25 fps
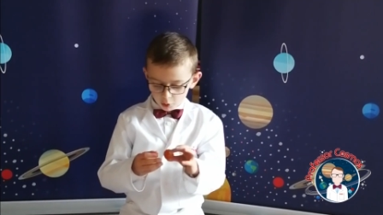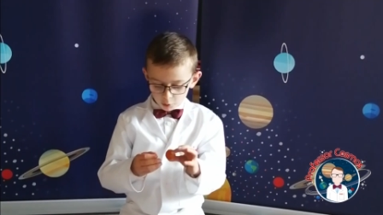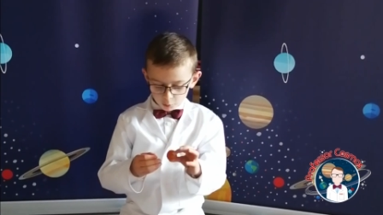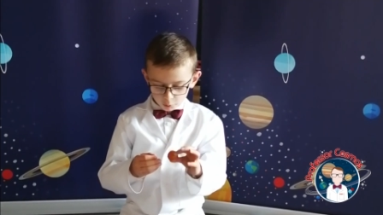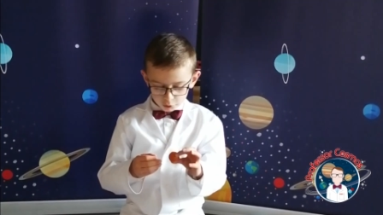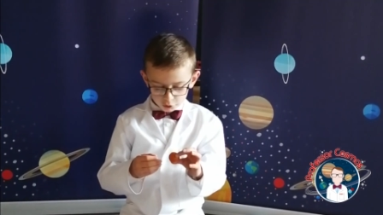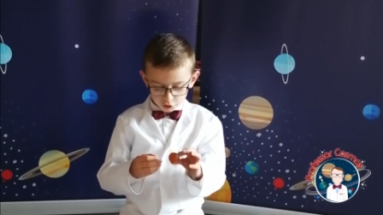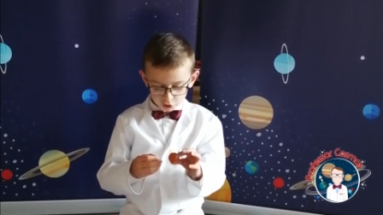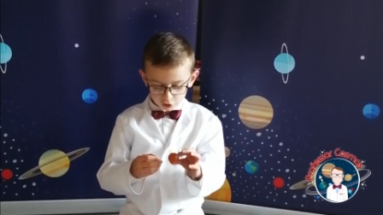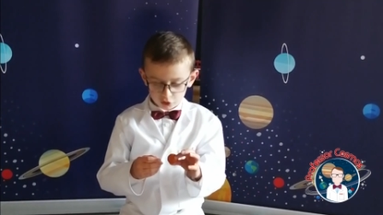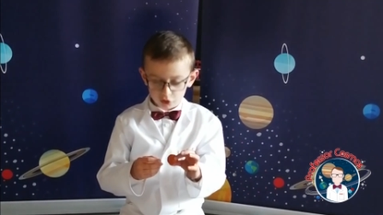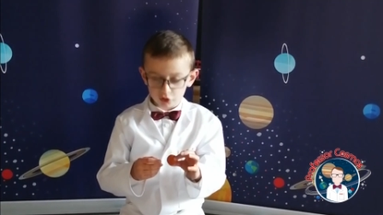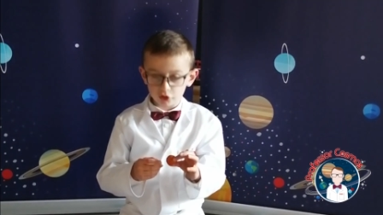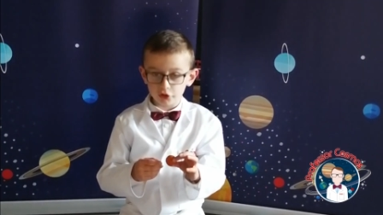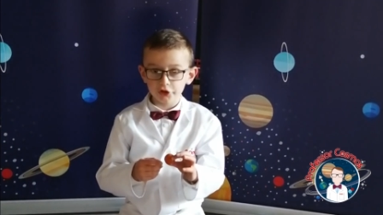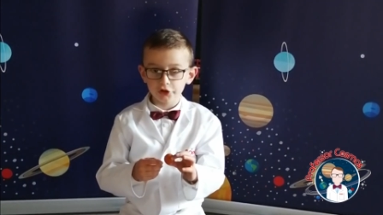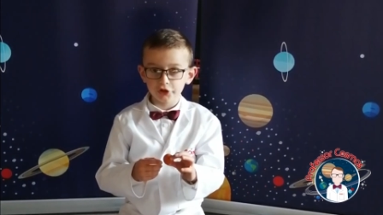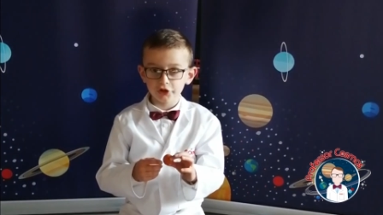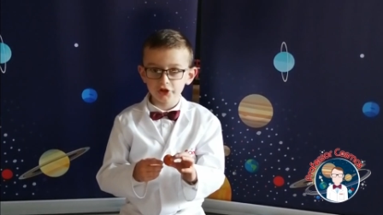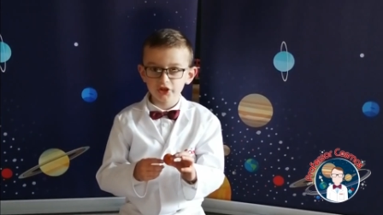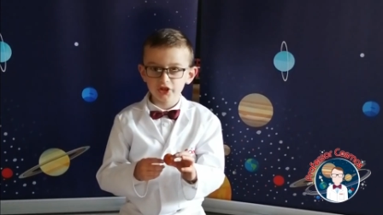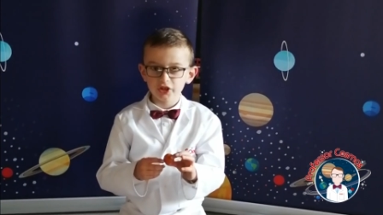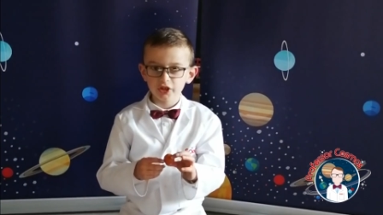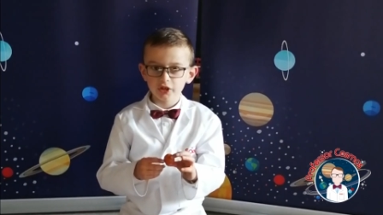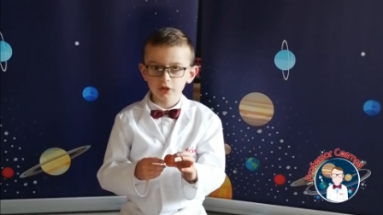
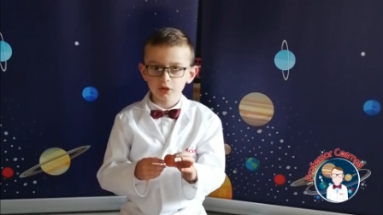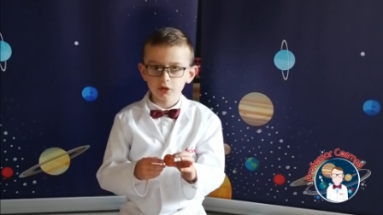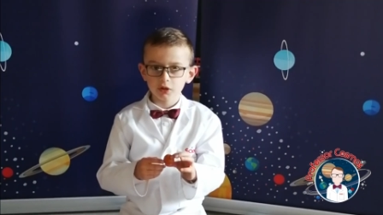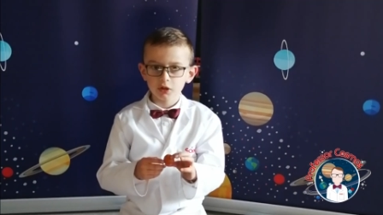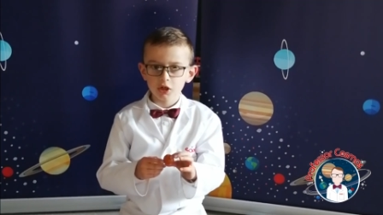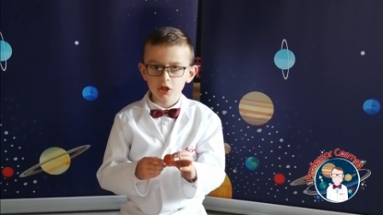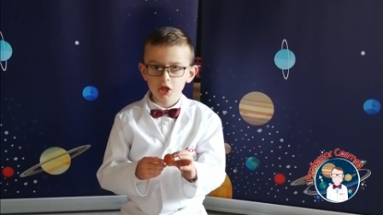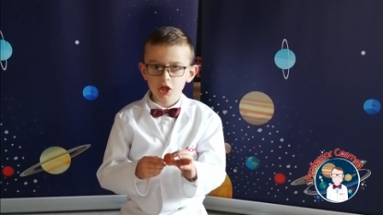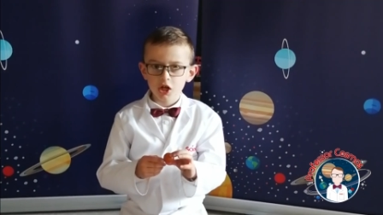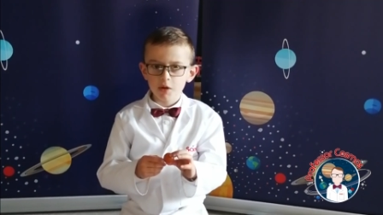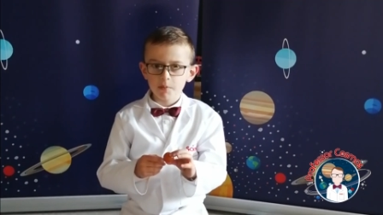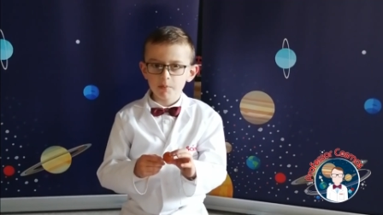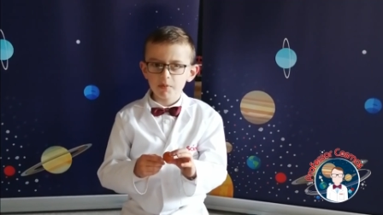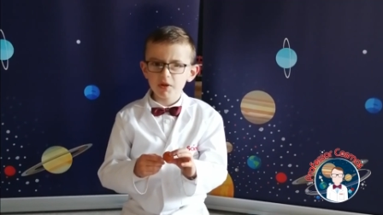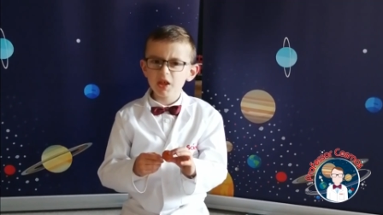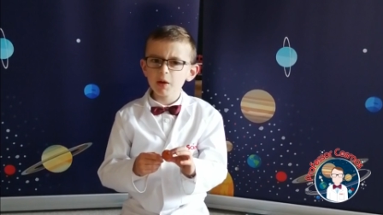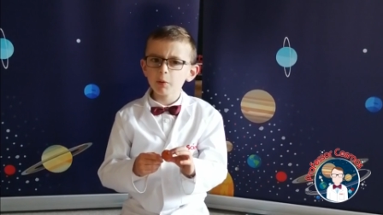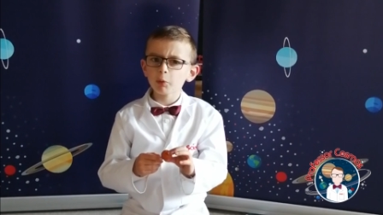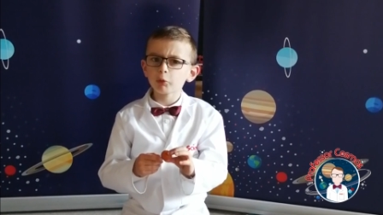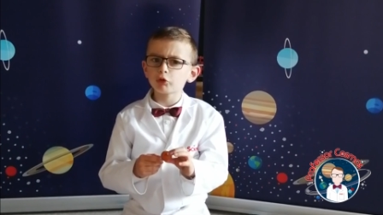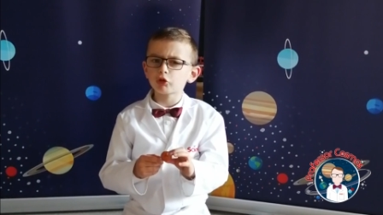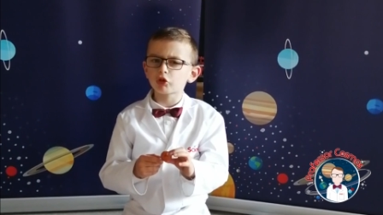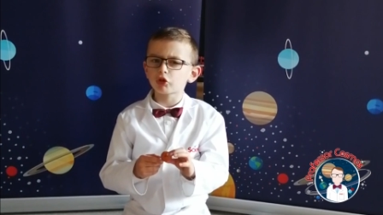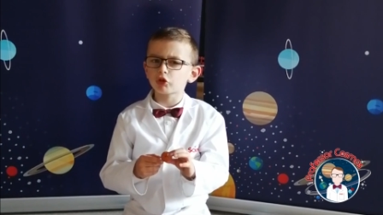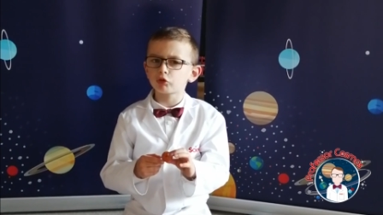oceans. But
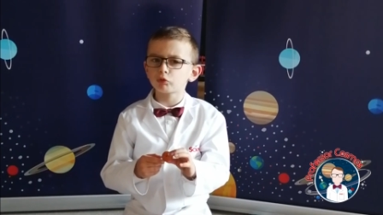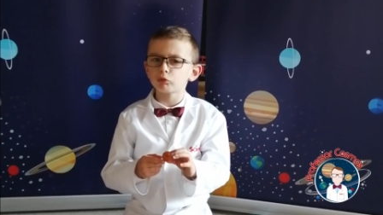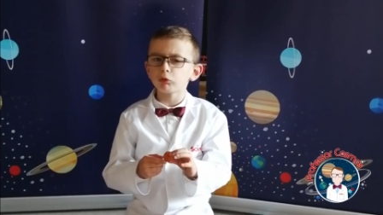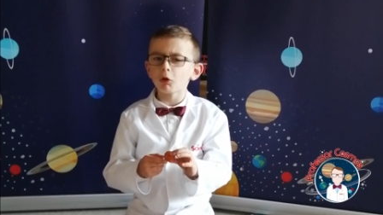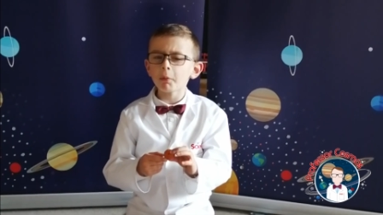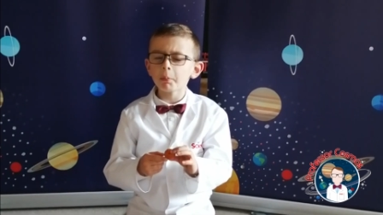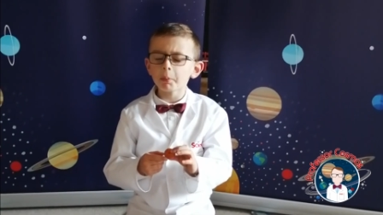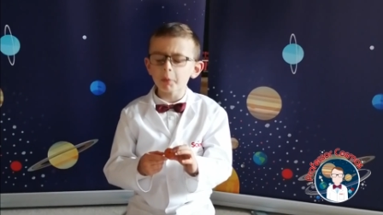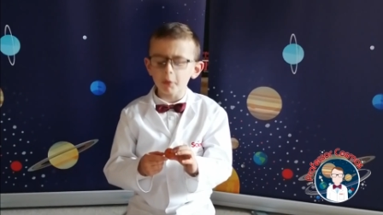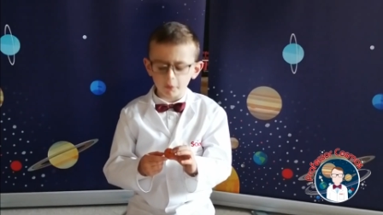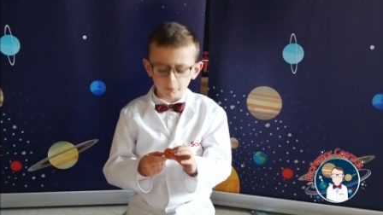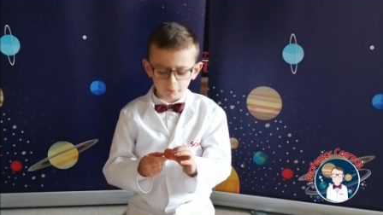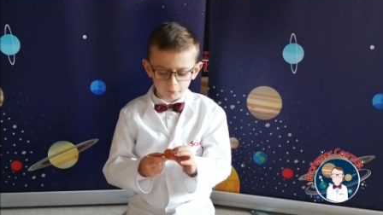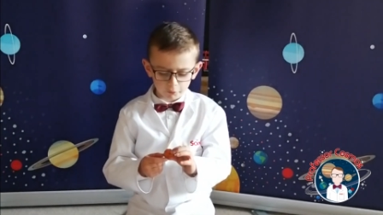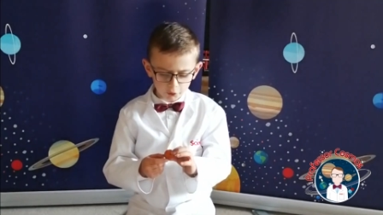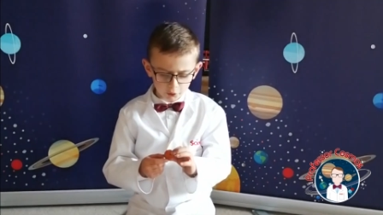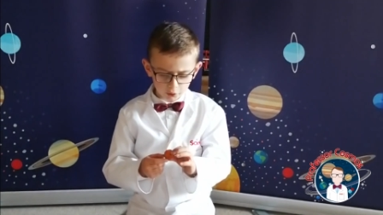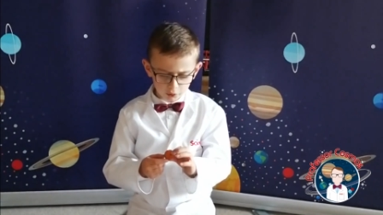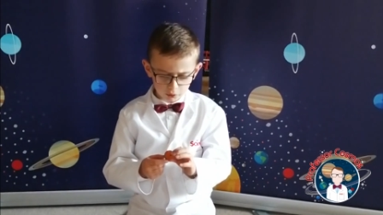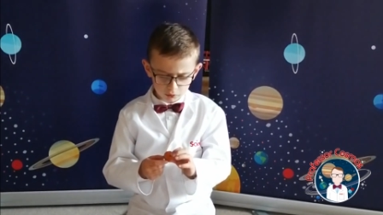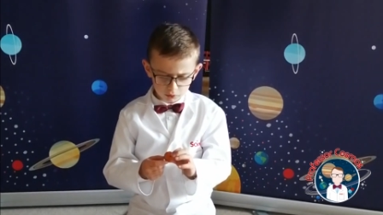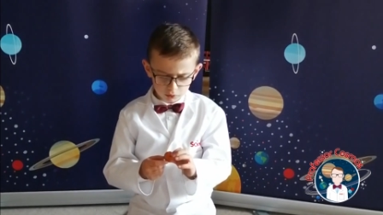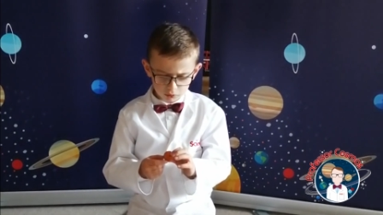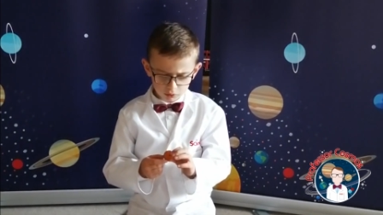there was a swap over.